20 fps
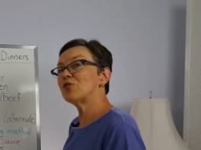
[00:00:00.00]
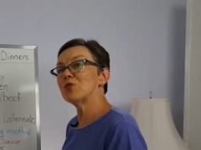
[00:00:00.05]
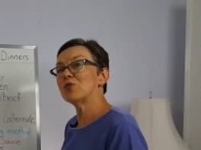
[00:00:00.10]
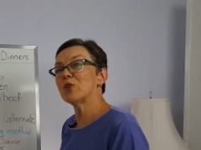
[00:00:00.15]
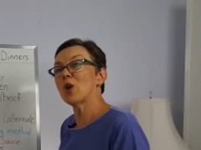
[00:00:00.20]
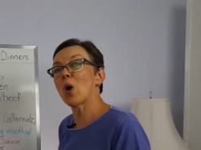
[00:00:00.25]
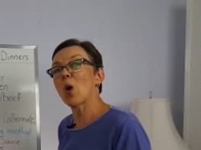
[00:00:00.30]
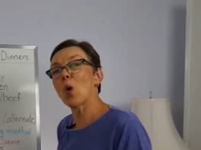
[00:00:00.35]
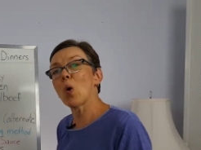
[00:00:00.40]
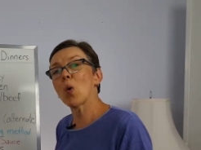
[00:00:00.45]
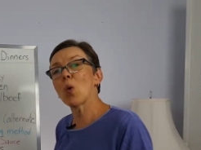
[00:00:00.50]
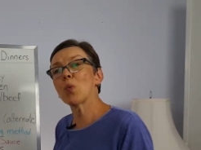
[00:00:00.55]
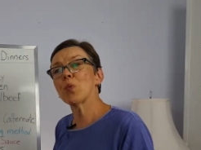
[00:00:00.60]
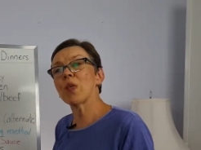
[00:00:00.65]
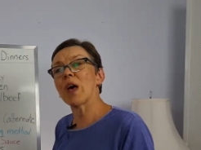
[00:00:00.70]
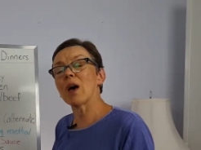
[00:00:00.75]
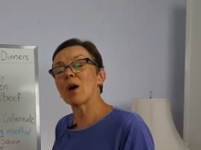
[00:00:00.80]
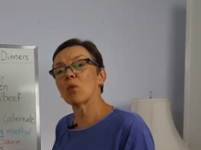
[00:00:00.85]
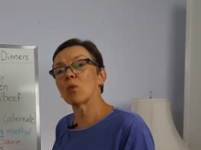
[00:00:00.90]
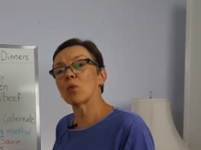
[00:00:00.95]
you know
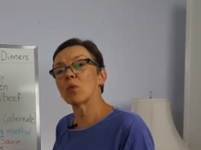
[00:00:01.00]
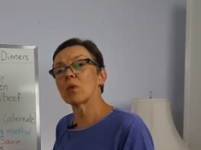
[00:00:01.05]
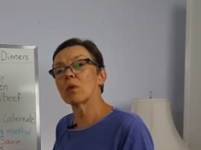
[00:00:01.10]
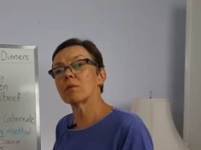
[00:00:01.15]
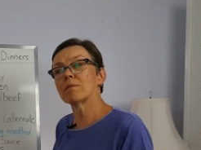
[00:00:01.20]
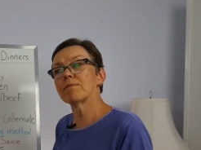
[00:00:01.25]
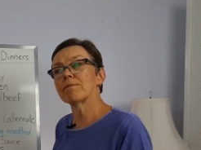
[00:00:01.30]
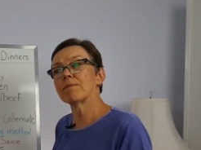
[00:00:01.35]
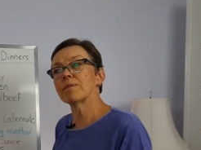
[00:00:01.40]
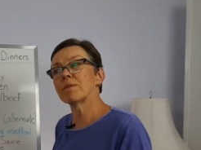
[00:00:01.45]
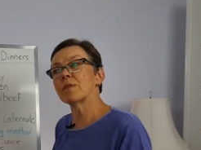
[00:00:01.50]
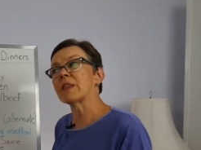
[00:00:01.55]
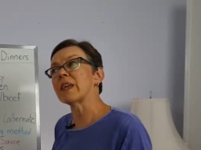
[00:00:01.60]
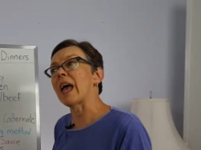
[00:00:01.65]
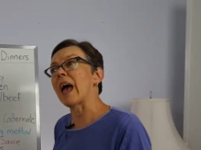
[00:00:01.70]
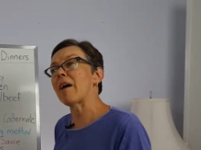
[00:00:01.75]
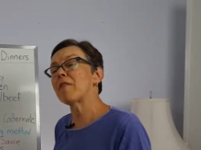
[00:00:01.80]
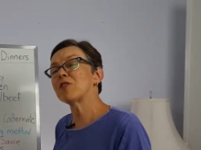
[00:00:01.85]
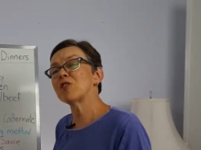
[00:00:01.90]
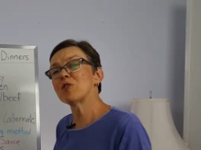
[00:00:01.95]
that the
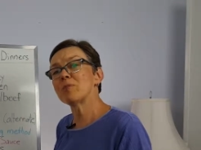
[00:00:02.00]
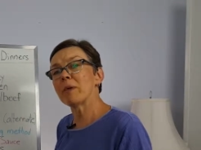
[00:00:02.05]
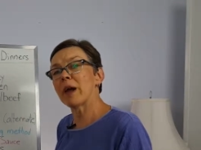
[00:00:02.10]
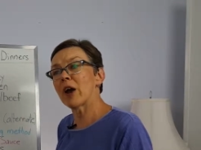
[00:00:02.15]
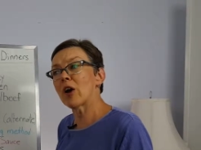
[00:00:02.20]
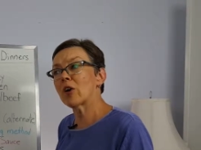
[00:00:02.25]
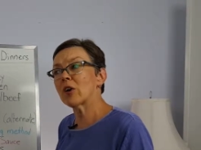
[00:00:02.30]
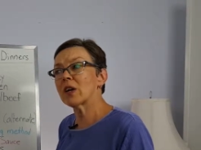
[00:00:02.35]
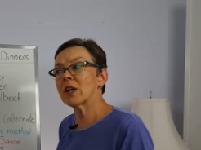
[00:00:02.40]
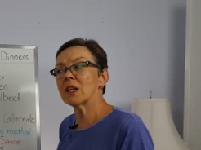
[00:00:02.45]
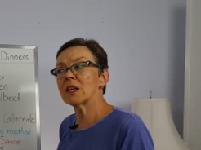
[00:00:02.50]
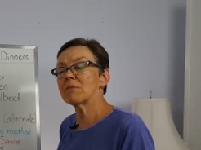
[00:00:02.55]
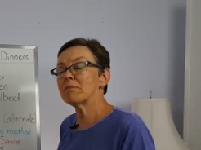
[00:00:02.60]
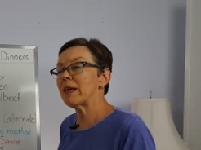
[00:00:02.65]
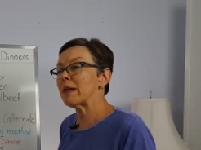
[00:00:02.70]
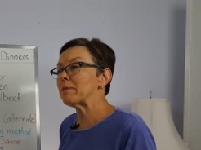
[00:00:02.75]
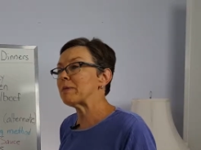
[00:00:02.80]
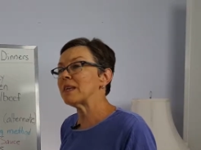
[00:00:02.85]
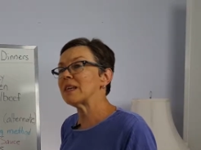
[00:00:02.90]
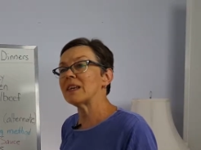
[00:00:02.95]
average American
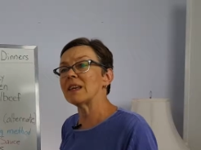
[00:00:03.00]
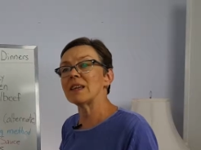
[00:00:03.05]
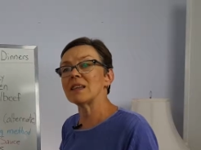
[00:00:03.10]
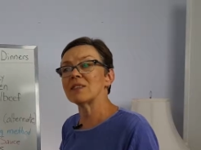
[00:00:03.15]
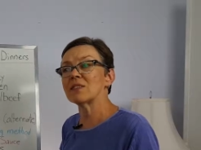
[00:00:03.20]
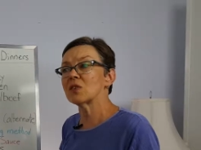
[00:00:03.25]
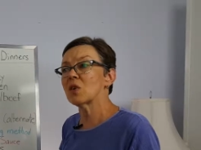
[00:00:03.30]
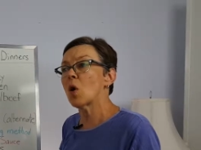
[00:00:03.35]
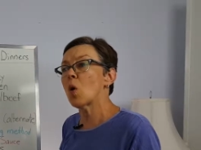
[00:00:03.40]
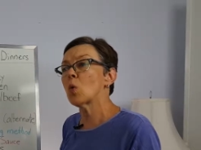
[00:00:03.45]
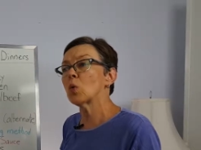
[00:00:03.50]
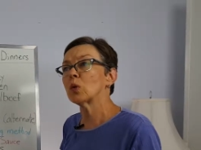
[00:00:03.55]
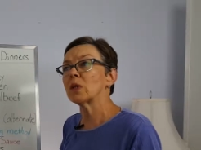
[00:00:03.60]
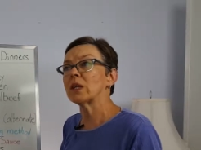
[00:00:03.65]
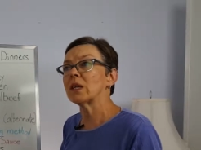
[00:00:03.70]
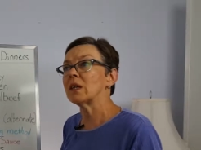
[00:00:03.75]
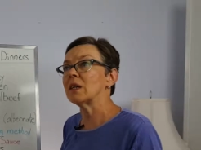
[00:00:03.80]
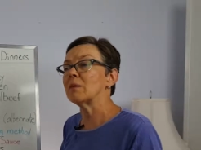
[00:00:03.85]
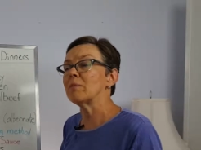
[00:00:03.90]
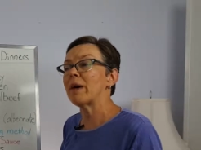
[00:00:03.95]
maybe eats
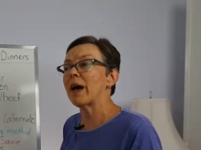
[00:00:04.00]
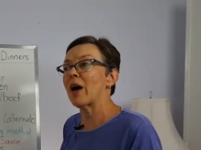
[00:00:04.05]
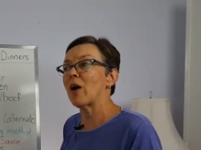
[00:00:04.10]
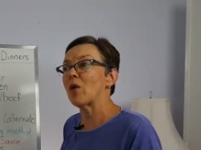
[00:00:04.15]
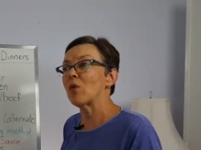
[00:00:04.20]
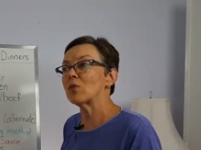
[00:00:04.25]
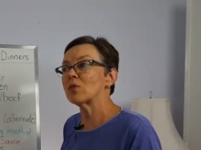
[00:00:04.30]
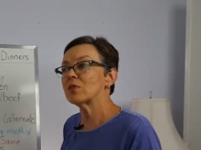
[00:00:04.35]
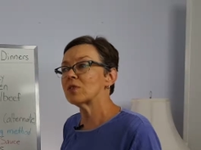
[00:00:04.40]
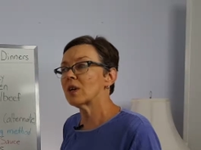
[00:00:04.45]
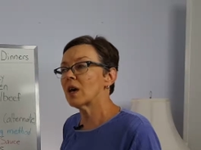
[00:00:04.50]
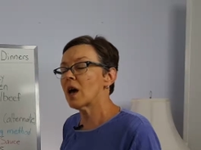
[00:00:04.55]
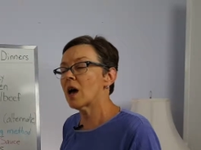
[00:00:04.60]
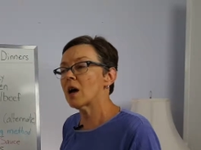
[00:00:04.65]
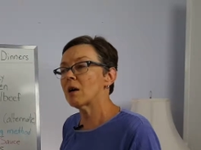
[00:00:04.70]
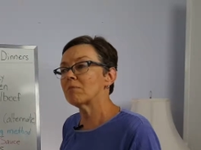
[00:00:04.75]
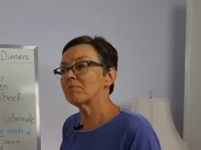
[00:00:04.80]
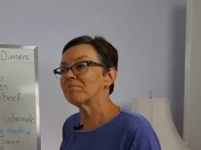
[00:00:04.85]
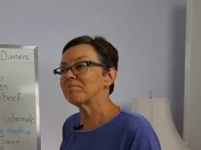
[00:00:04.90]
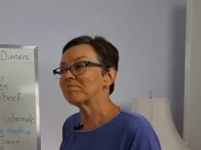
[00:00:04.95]
only about,
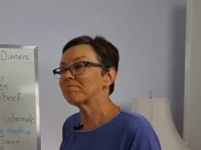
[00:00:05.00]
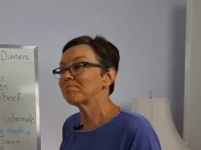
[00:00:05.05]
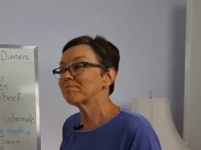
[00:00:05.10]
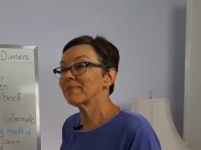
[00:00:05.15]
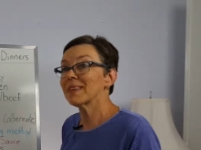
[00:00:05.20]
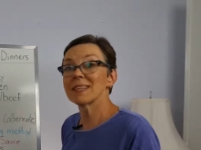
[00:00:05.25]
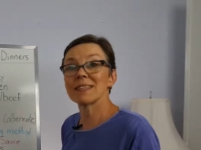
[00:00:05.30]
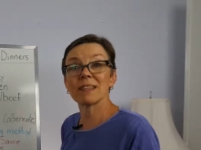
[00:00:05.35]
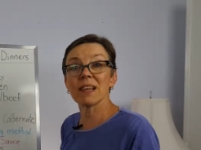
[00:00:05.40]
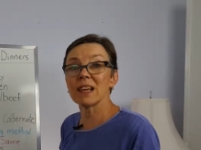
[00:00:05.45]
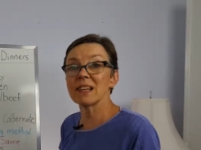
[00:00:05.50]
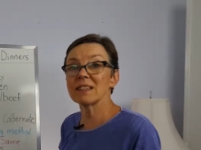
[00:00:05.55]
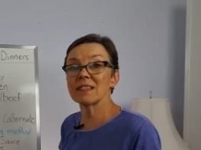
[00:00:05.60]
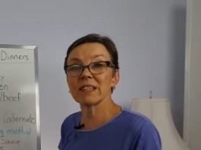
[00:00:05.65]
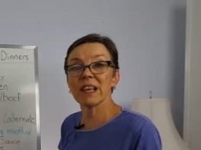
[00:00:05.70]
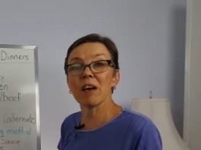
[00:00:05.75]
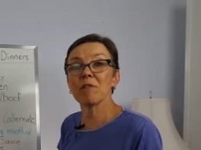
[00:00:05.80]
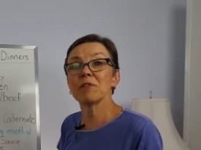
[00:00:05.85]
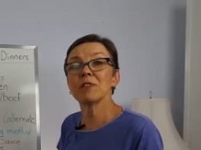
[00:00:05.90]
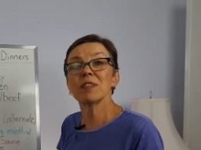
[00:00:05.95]
um, say,
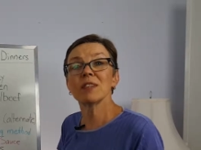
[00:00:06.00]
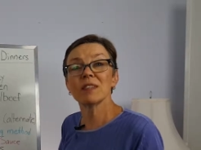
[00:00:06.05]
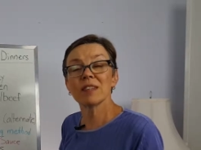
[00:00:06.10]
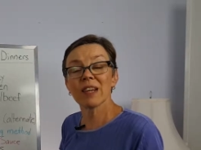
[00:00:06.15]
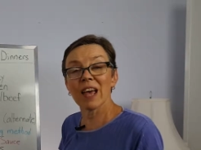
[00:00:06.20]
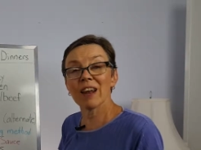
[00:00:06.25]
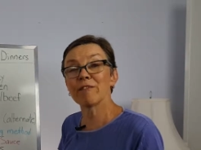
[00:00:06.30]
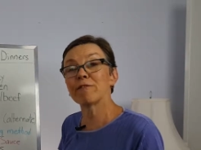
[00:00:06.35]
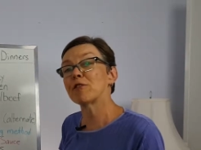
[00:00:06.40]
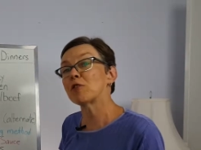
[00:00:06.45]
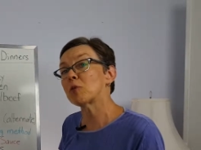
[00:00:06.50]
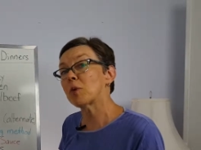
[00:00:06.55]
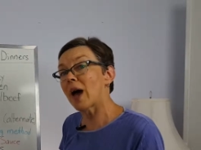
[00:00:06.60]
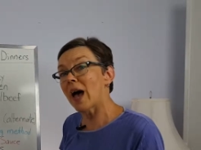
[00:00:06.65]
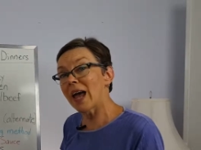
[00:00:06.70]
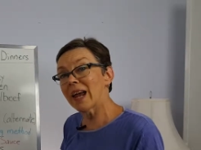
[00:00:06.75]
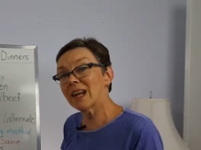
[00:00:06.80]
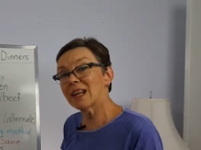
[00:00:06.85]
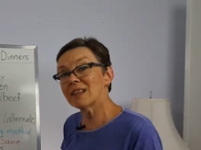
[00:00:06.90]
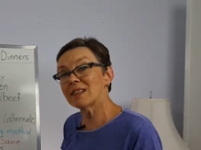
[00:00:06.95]
7 to 10
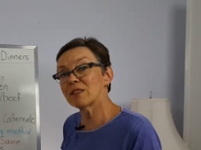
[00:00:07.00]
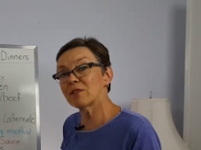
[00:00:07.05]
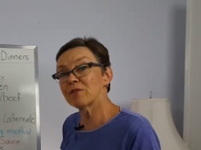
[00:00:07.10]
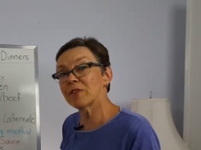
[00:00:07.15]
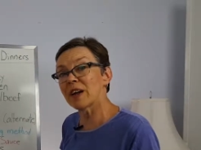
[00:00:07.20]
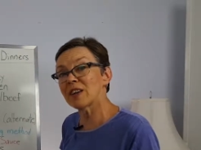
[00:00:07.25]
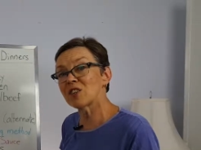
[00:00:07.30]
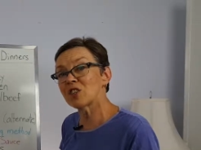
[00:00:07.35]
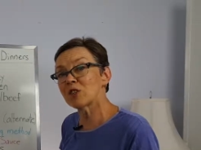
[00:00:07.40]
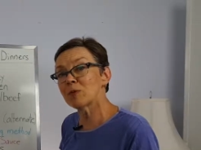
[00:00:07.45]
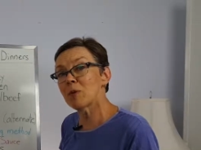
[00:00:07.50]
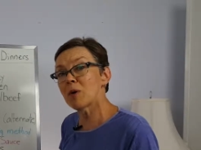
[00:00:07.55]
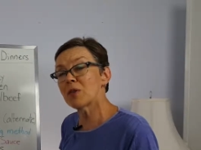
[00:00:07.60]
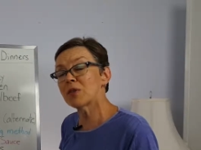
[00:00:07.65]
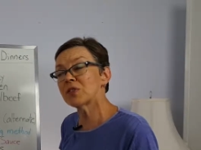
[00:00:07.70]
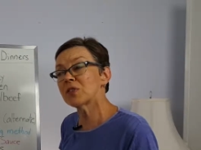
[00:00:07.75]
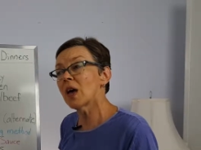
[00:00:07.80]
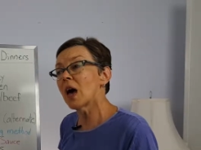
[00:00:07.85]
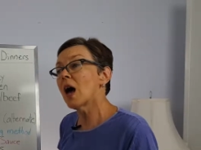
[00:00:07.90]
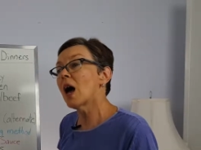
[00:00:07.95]
varieties of
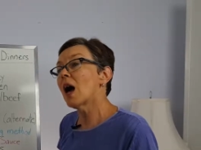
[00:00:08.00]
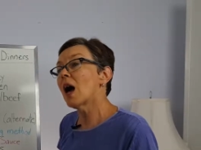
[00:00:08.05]
vegetables?